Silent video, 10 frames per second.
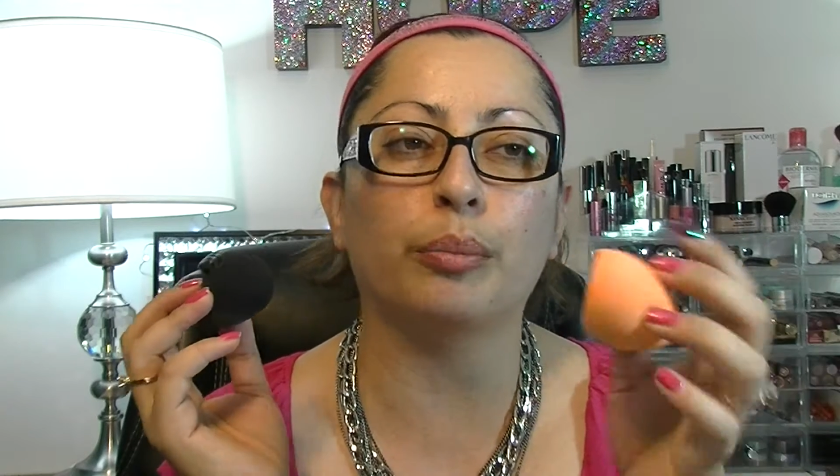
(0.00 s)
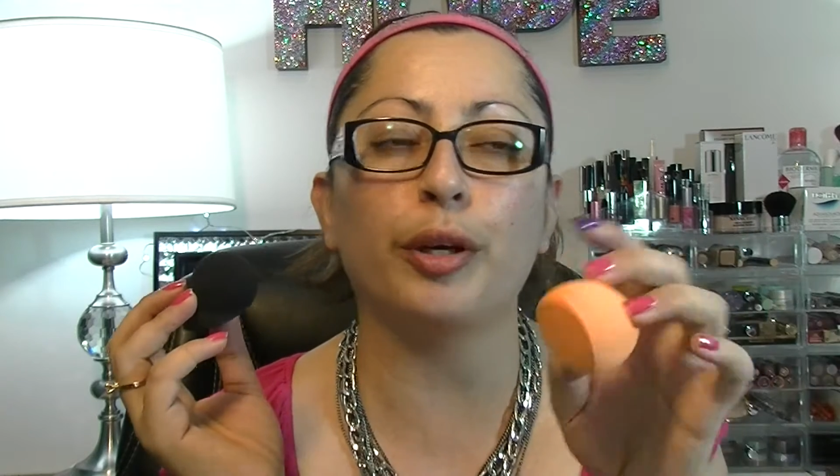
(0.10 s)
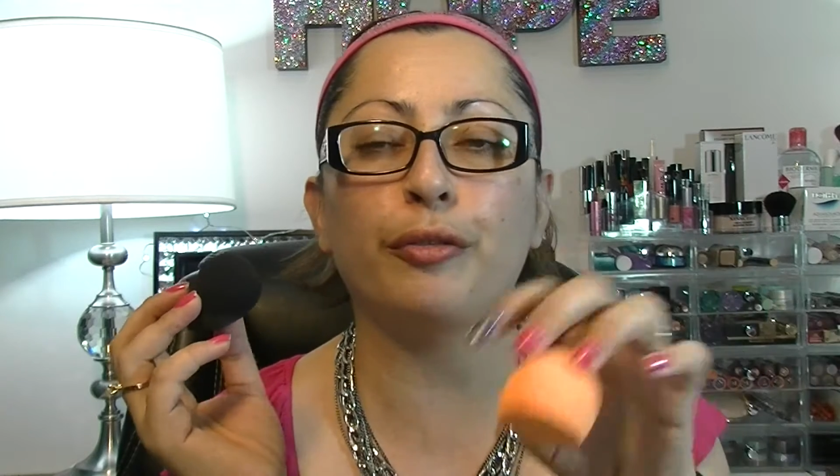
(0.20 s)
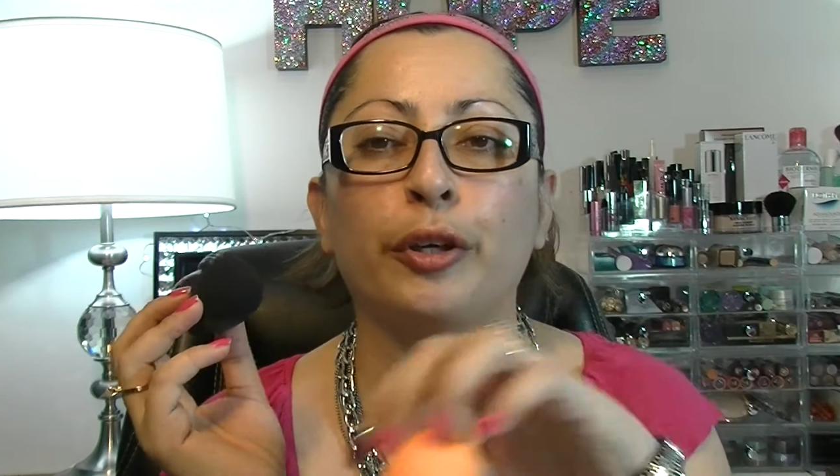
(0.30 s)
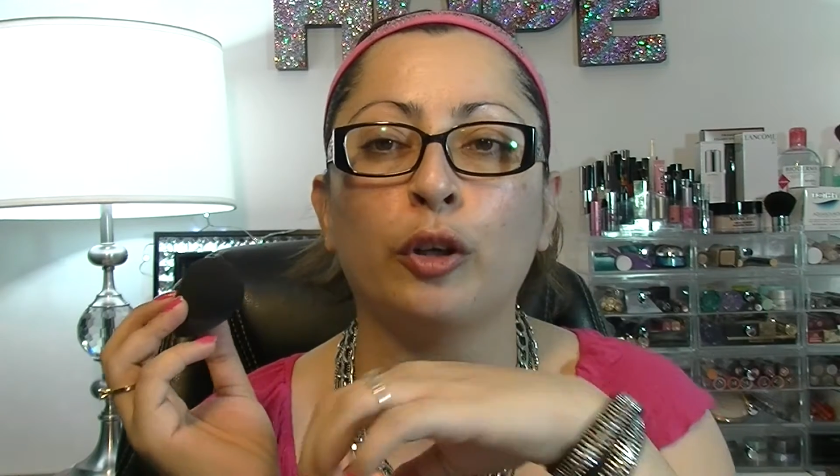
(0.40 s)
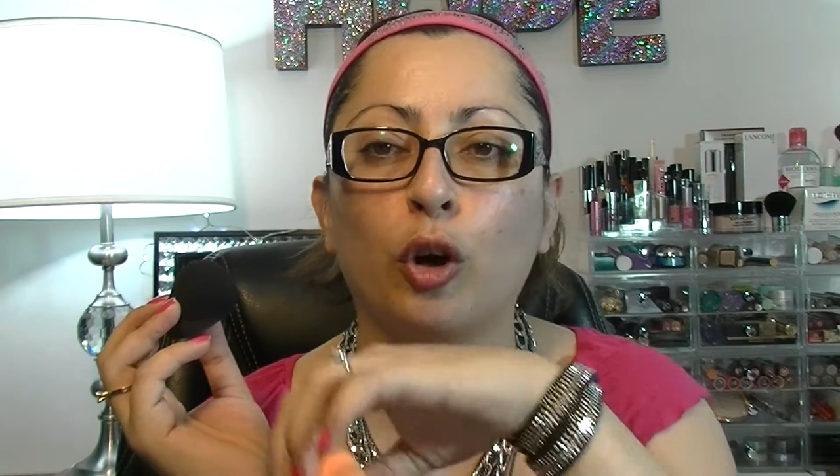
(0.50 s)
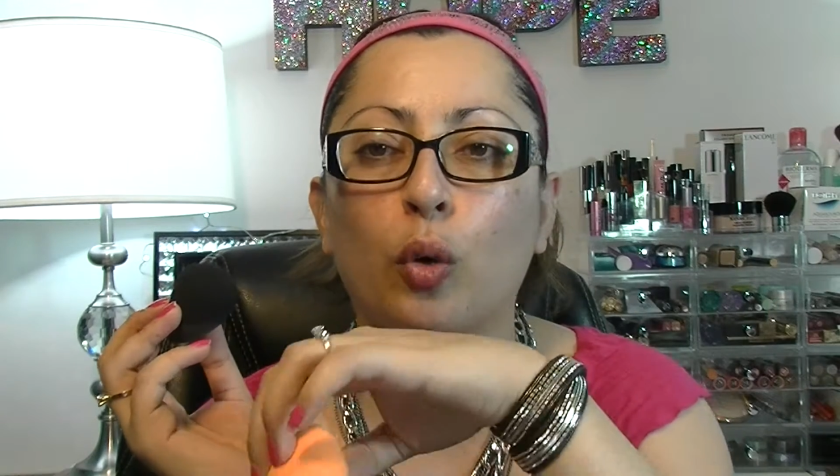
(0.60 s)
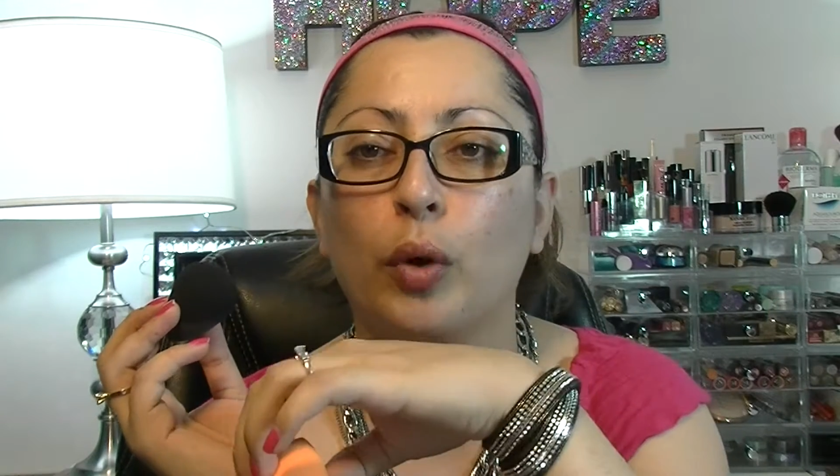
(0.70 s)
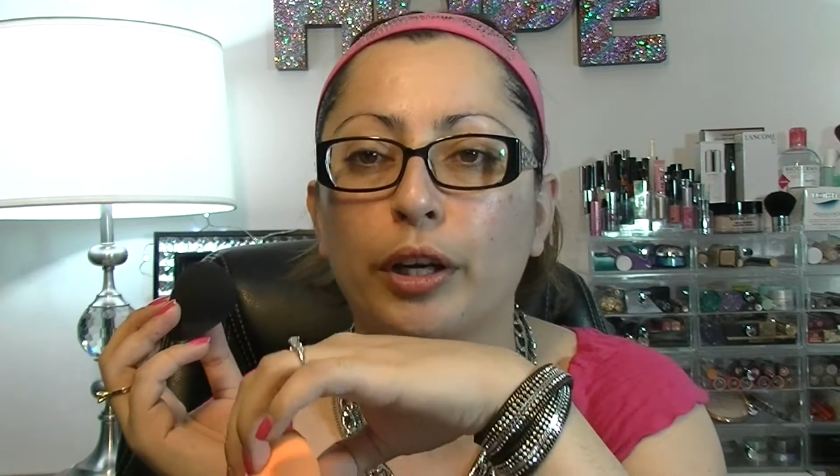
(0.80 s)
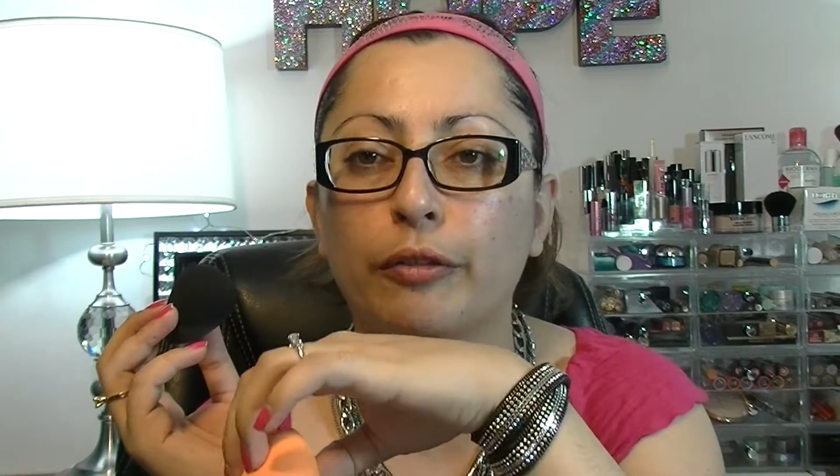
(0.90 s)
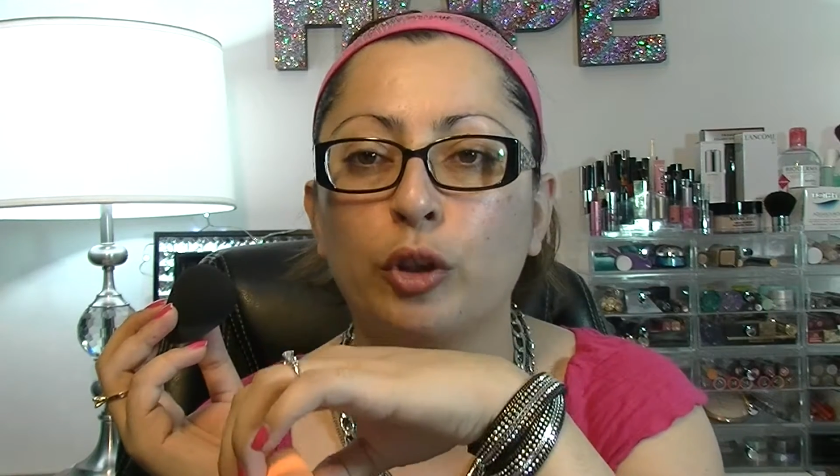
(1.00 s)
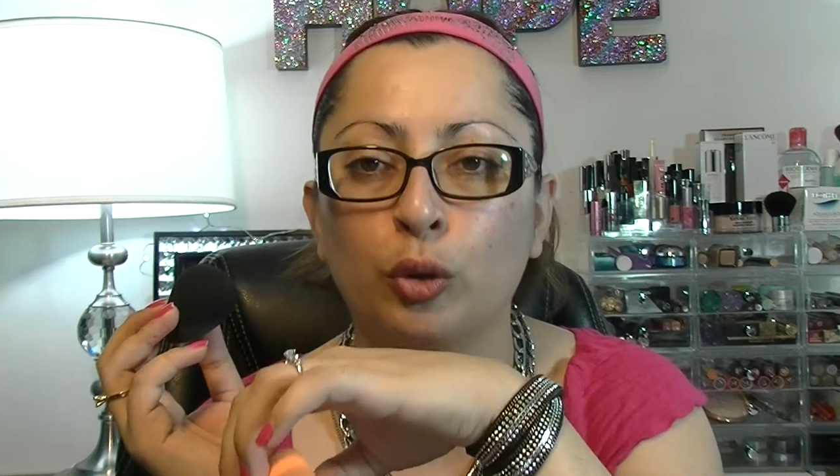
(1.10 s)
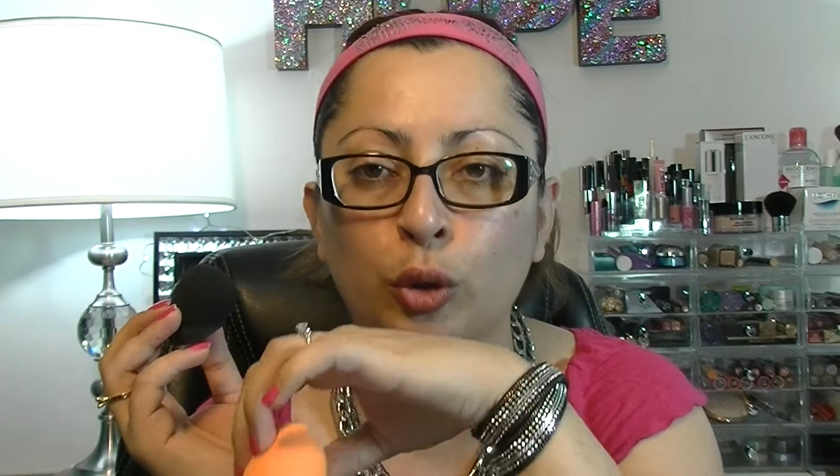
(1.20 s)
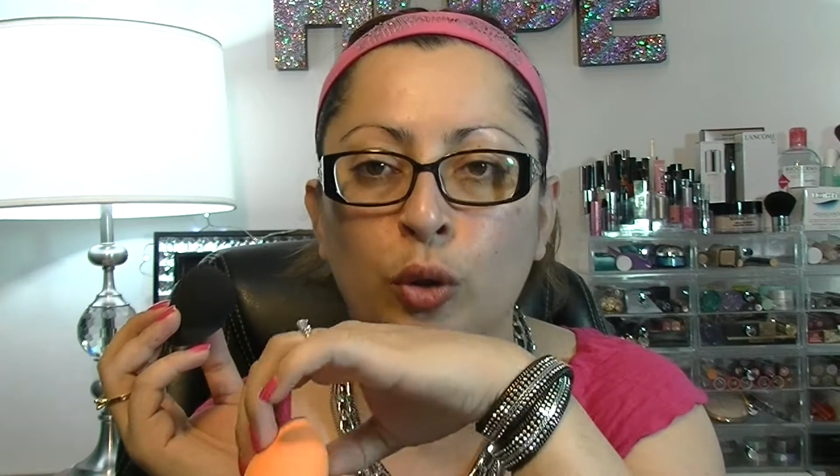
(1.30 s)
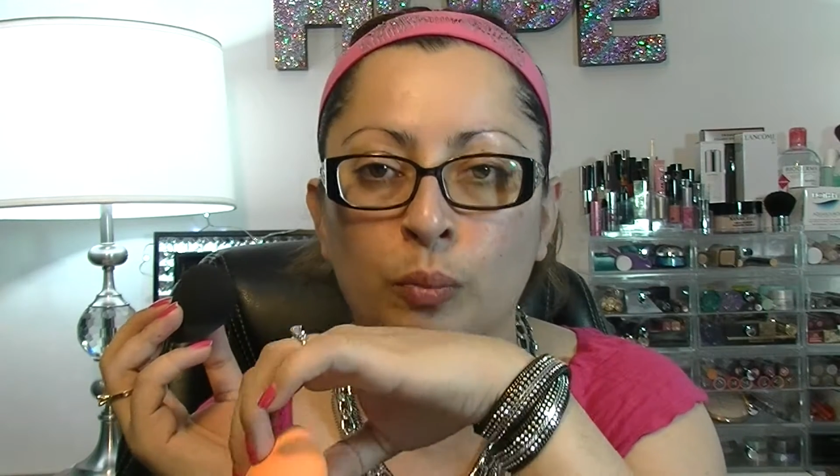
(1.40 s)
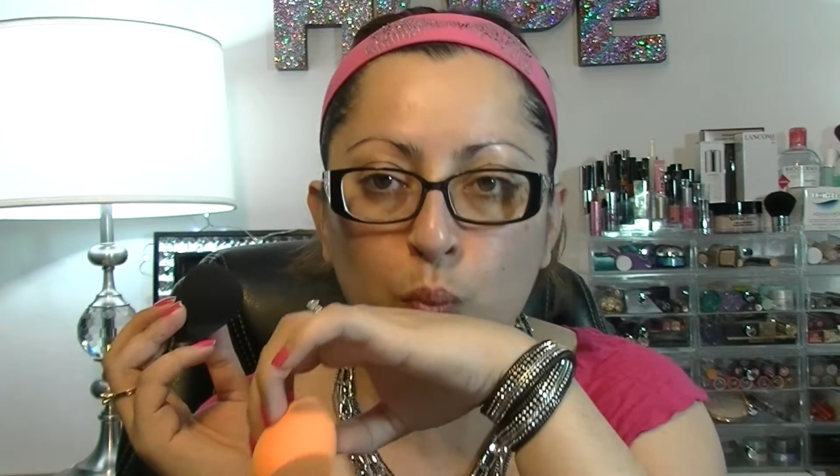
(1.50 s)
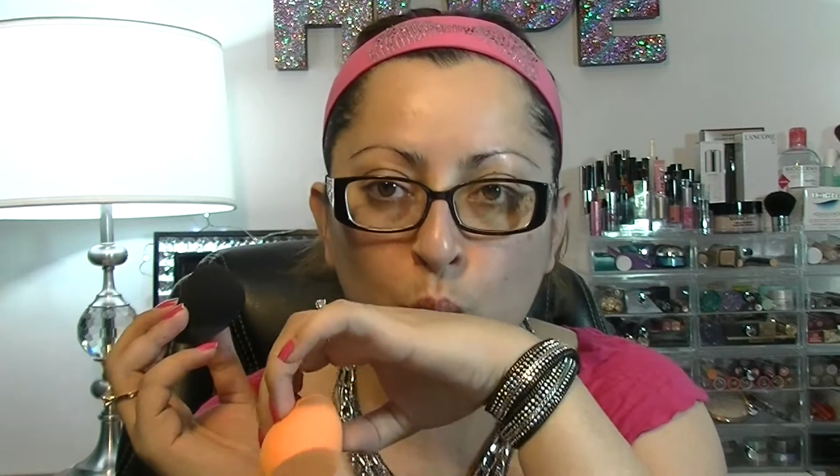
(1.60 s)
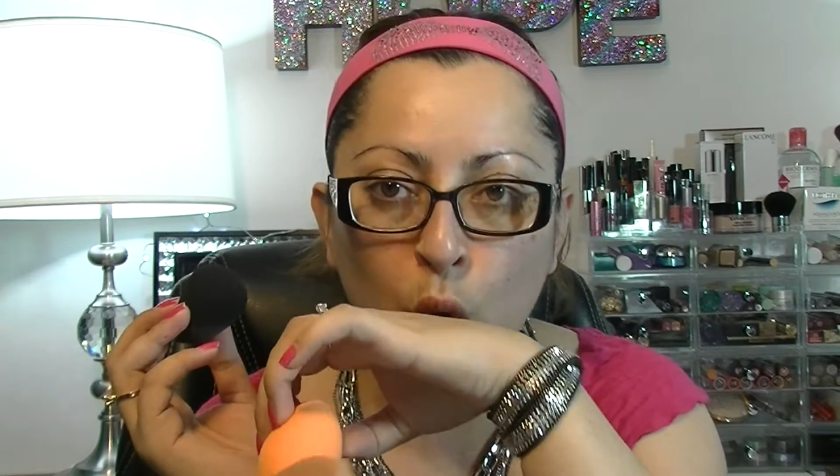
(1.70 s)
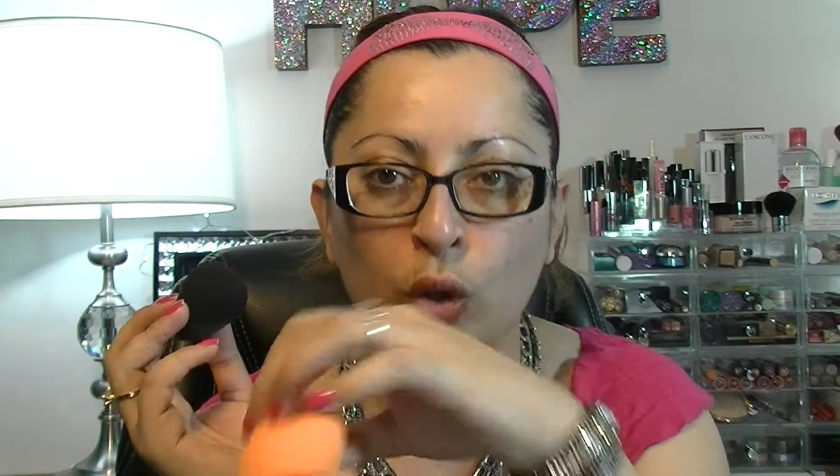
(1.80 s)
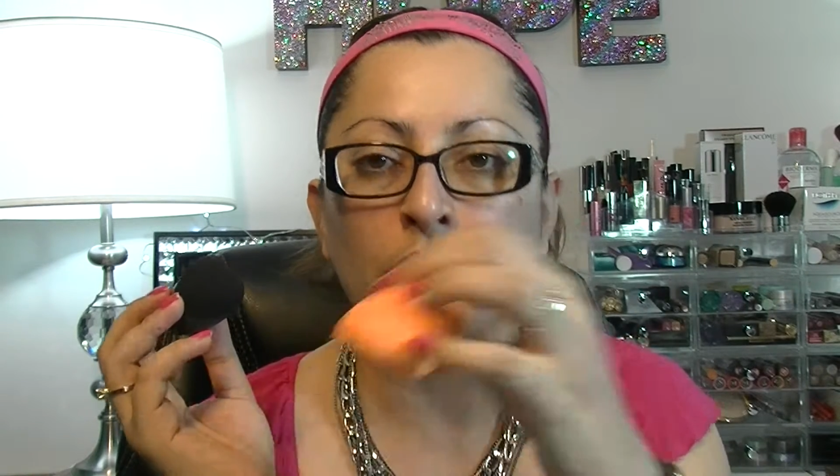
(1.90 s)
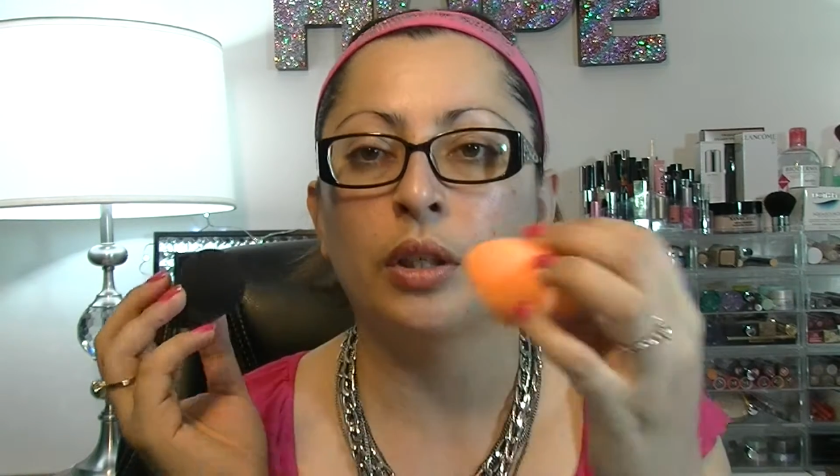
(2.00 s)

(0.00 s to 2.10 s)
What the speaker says: boyfriend or whatever, you know,